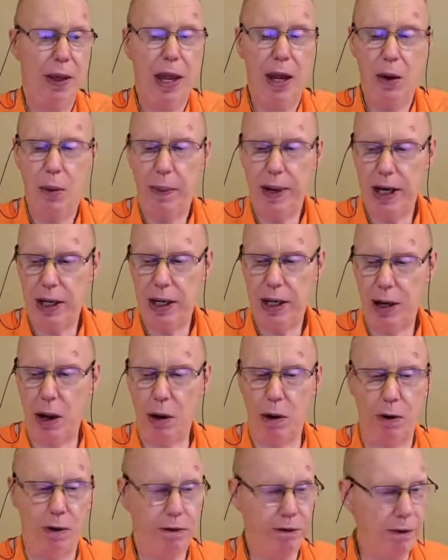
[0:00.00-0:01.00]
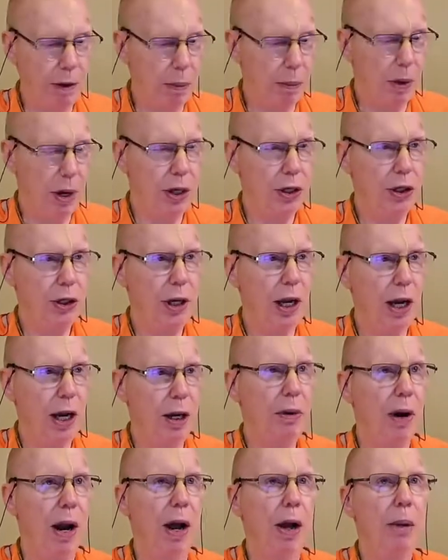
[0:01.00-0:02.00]
we know from what Srila
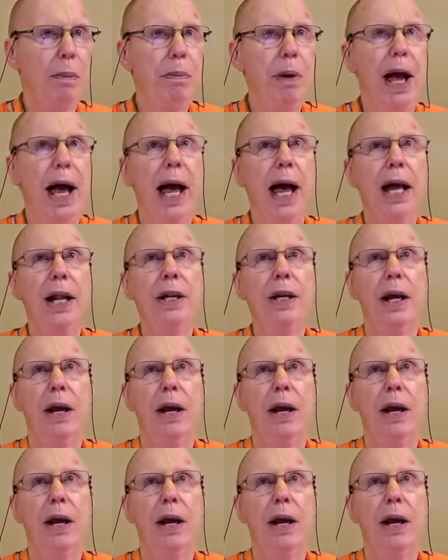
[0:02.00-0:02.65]
Prabhupada